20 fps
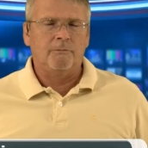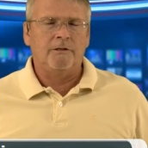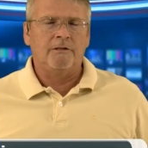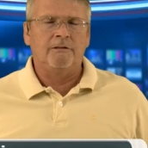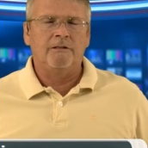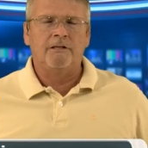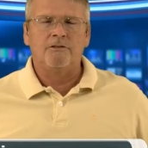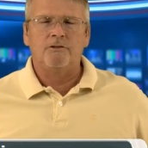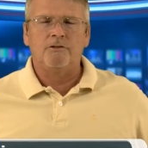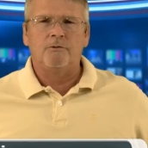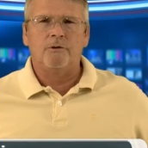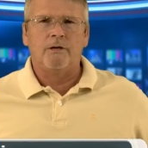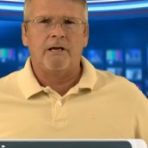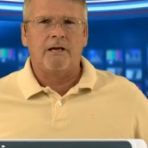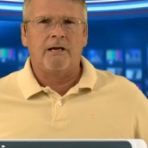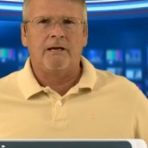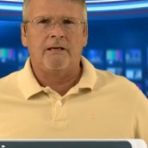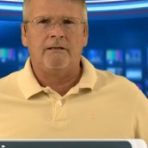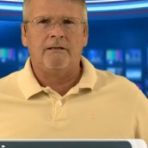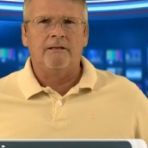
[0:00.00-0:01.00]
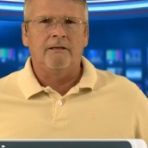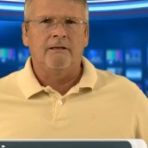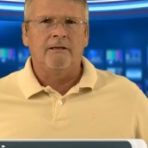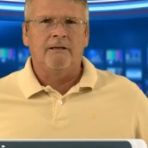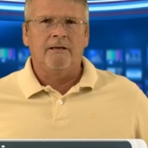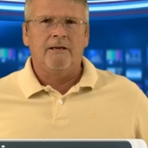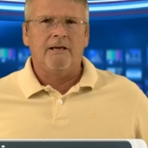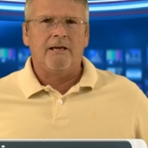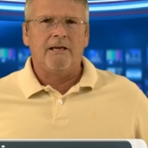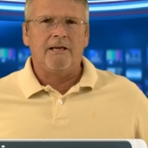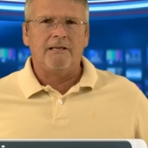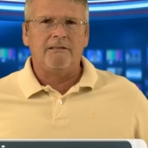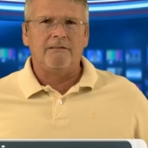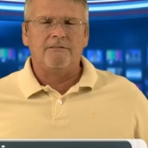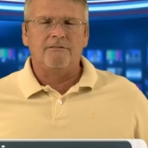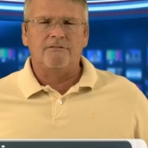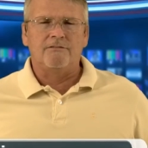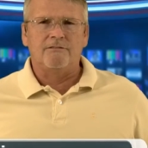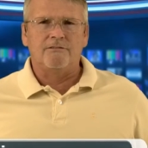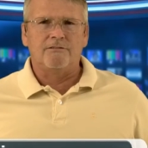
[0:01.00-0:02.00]
that you had a
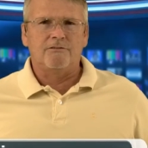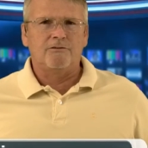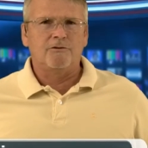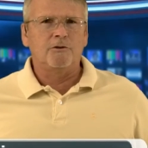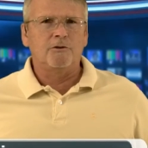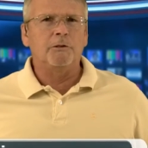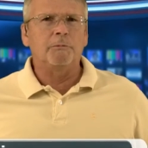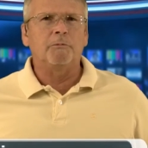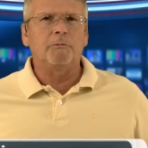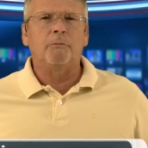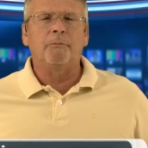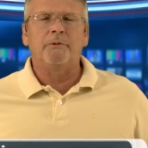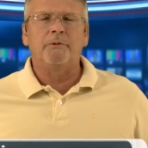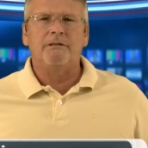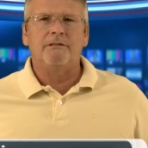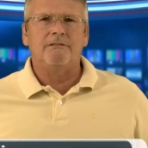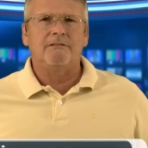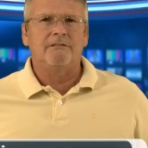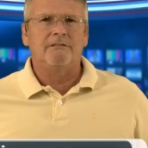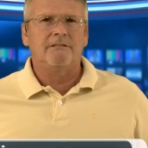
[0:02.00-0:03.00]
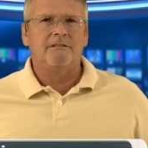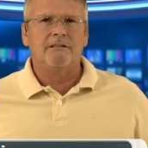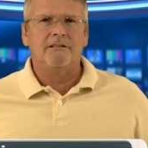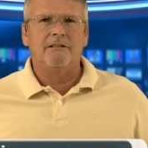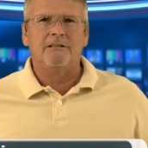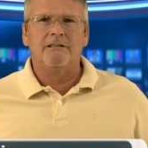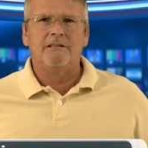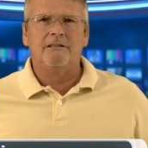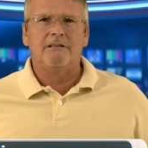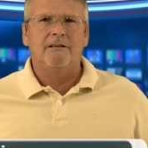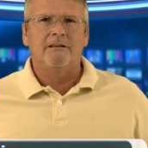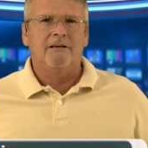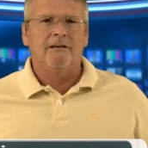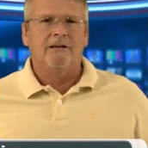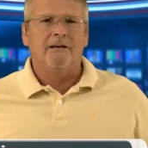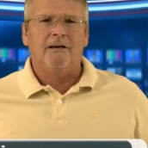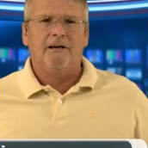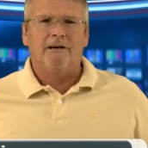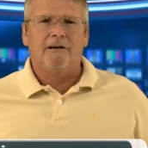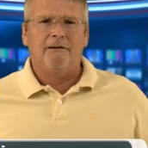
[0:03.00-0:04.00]
suitable PC
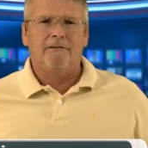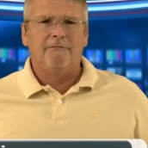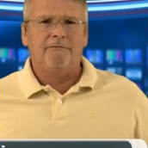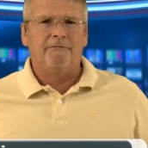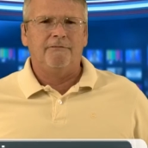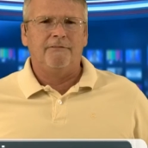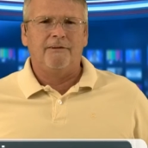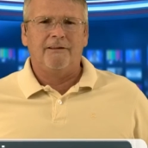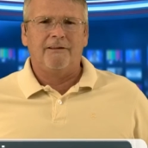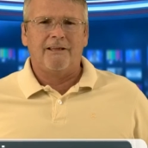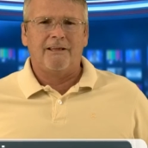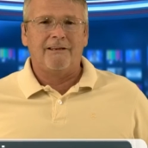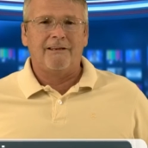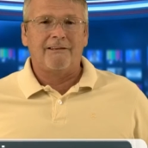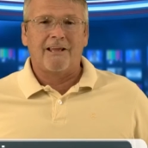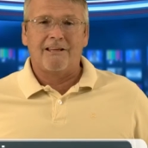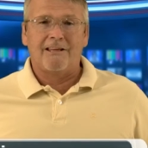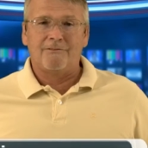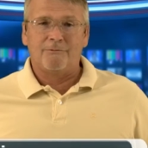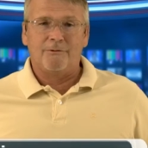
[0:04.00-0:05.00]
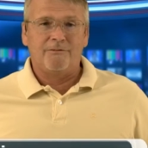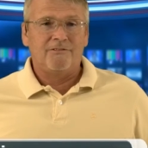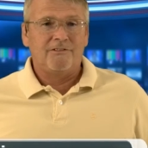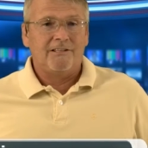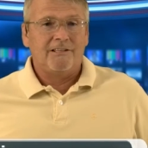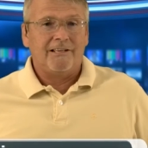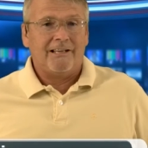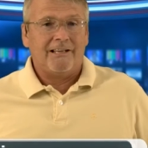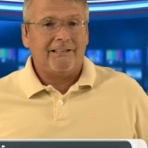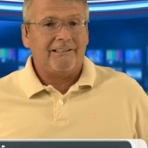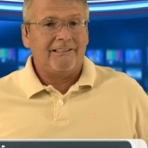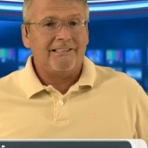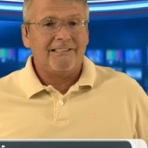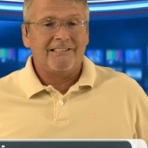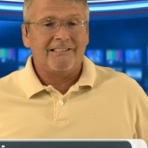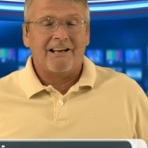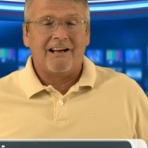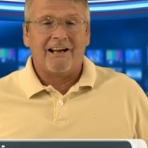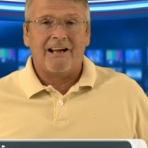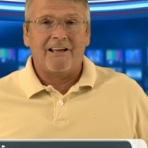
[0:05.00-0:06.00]
of, as we've seen, at least
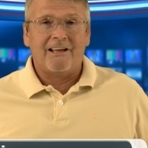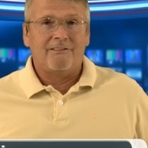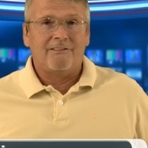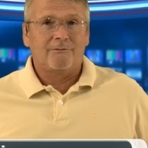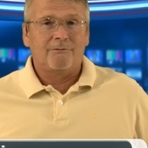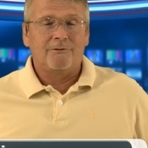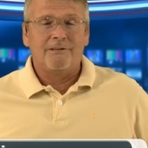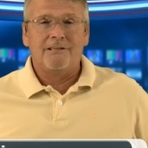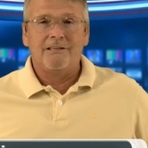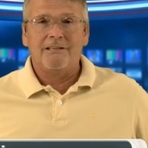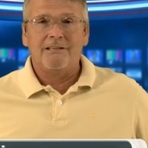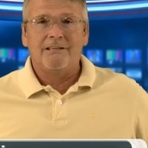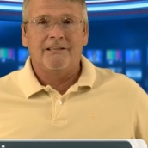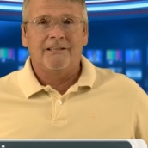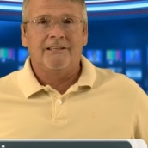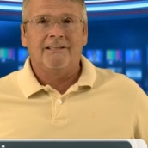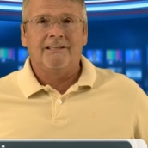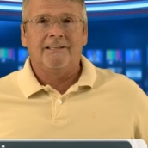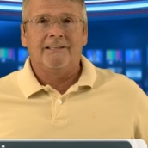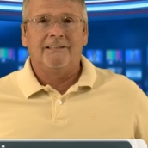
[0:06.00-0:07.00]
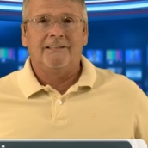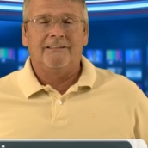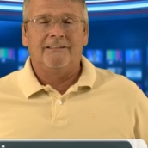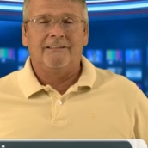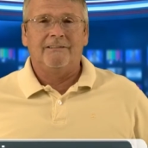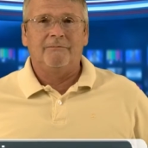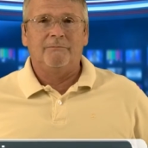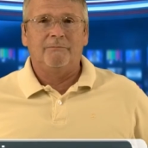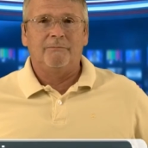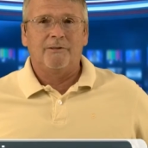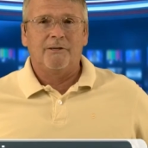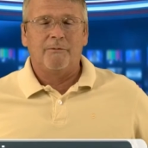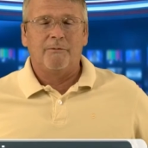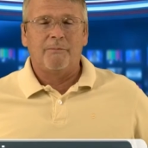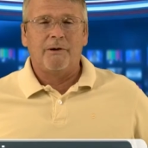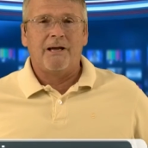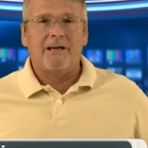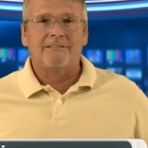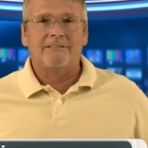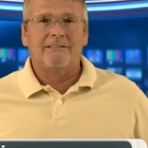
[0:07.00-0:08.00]
i3
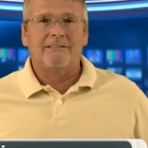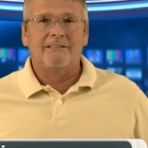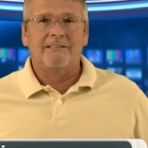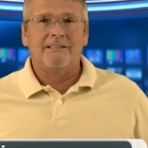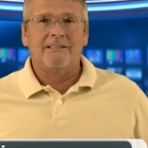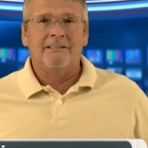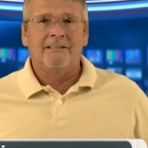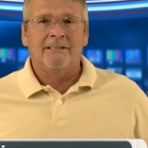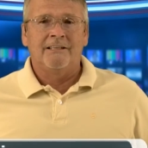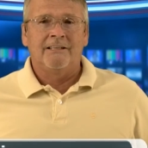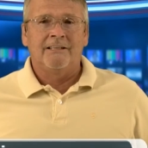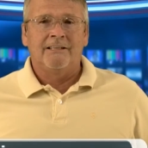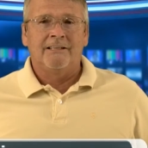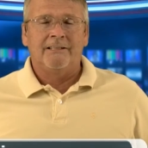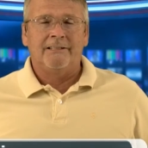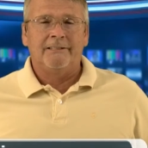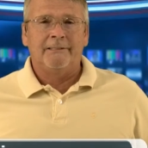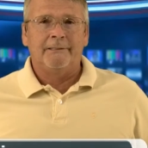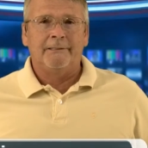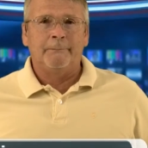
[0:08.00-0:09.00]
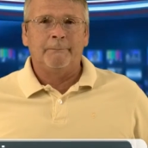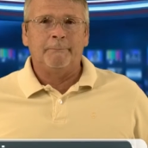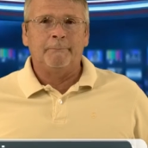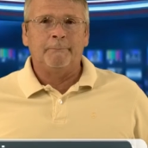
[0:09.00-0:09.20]
capacity, and